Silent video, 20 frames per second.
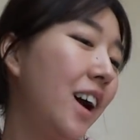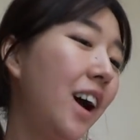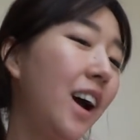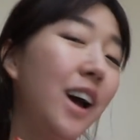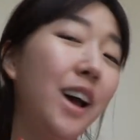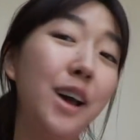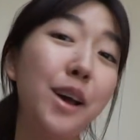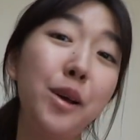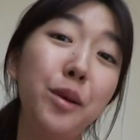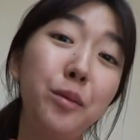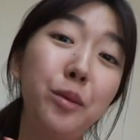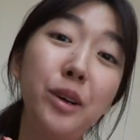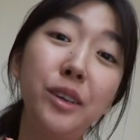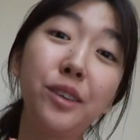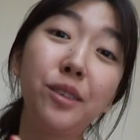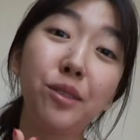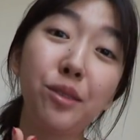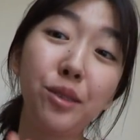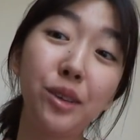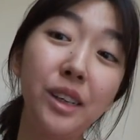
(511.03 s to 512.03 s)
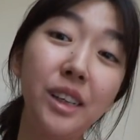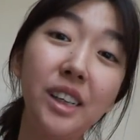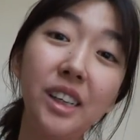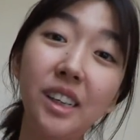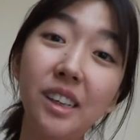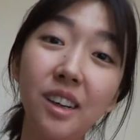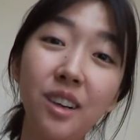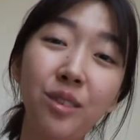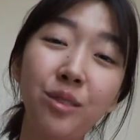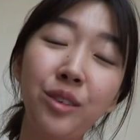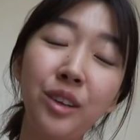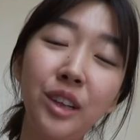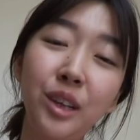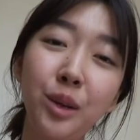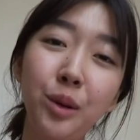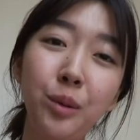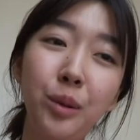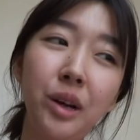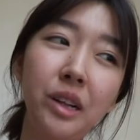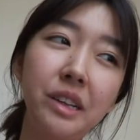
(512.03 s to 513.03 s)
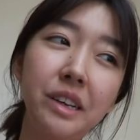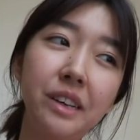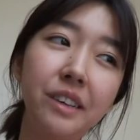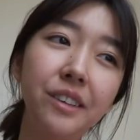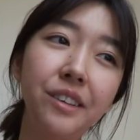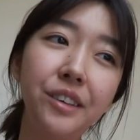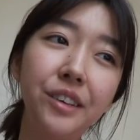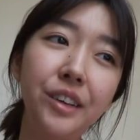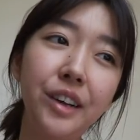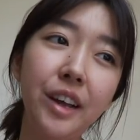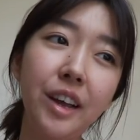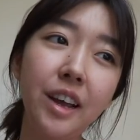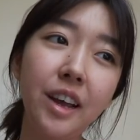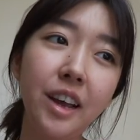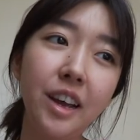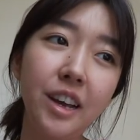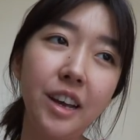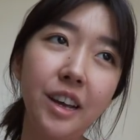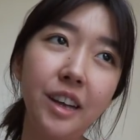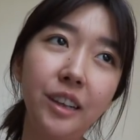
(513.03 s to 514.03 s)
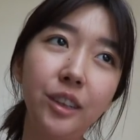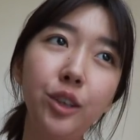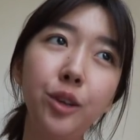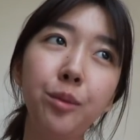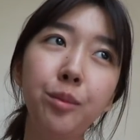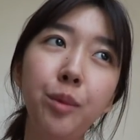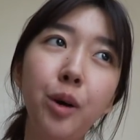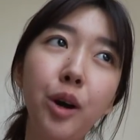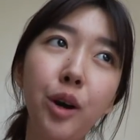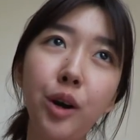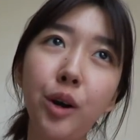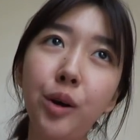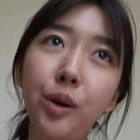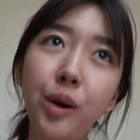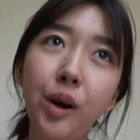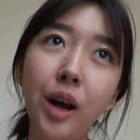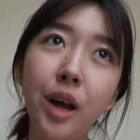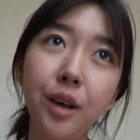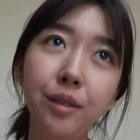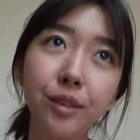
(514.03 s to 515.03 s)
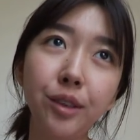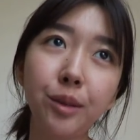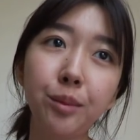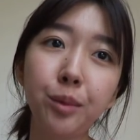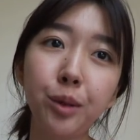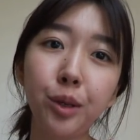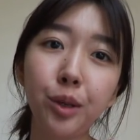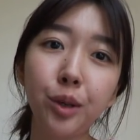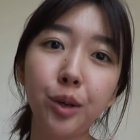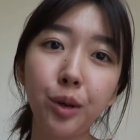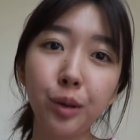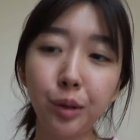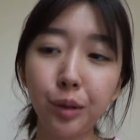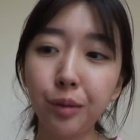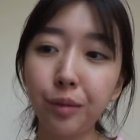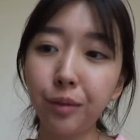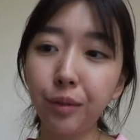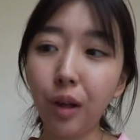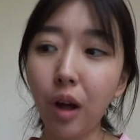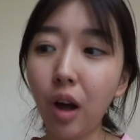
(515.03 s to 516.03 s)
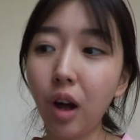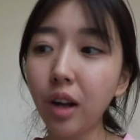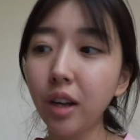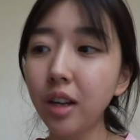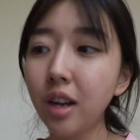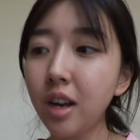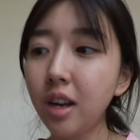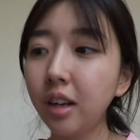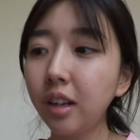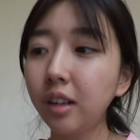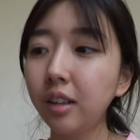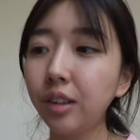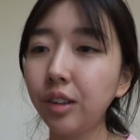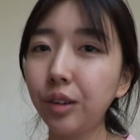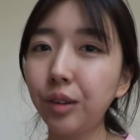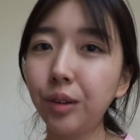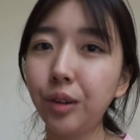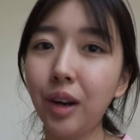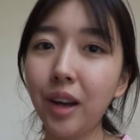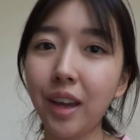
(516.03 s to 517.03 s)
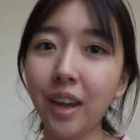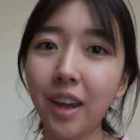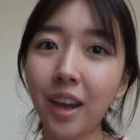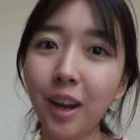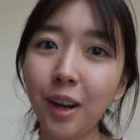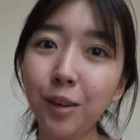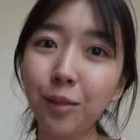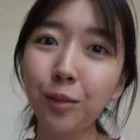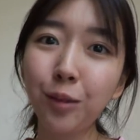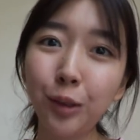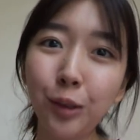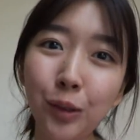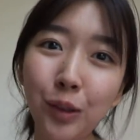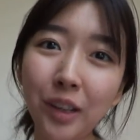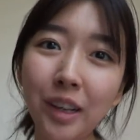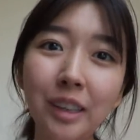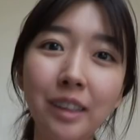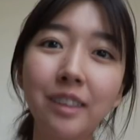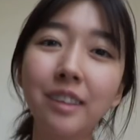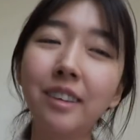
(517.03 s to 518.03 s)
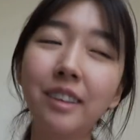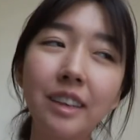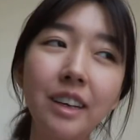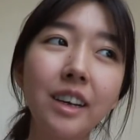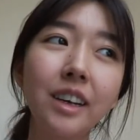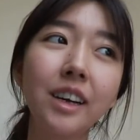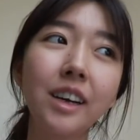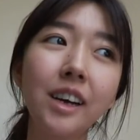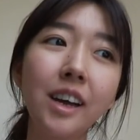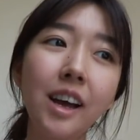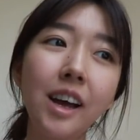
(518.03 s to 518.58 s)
I was really not feeling well yesterday, and tomorrow I have somewhere to go to vlog, so I can't afford to get sick.